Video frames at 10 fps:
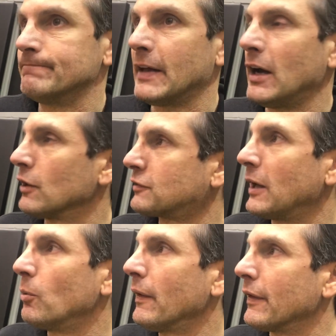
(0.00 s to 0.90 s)
they all
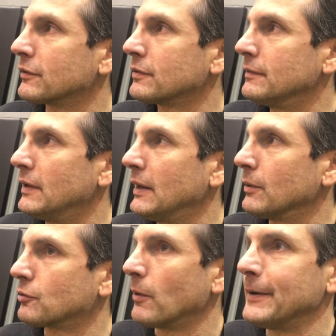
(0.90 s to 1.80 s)
stayed with us, and that
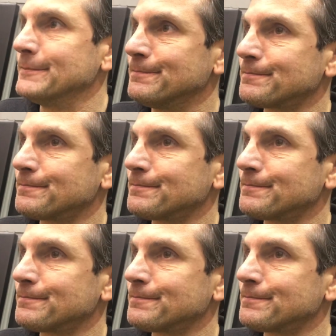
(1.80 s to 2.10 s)
was great.